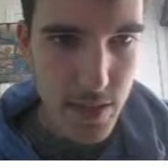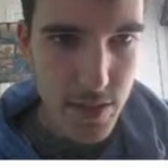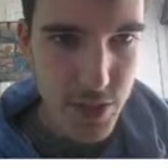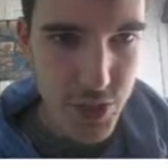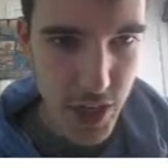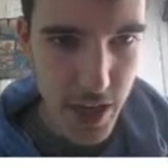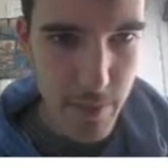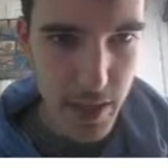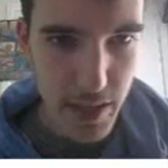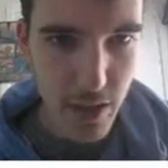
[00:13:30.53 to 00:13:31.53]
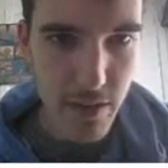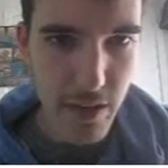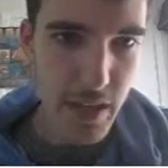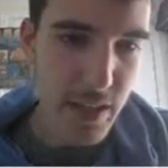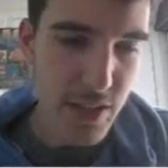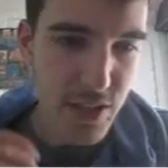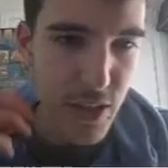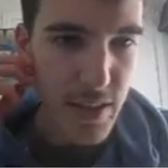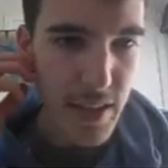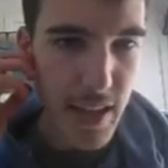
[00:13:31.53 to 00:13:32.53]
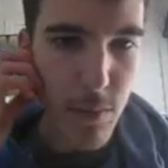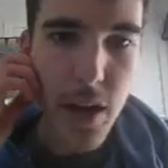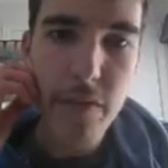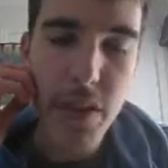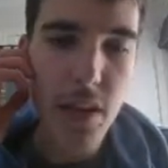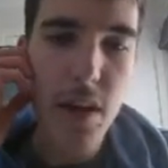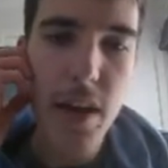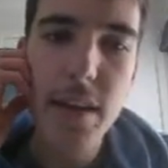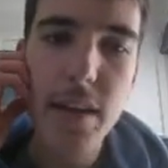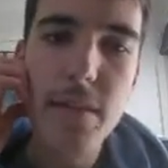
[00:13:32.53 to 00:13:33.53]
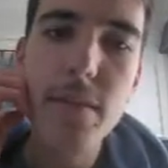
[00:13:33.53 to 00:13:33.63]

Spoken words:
J-Mac, I reckon, has got that one over the line.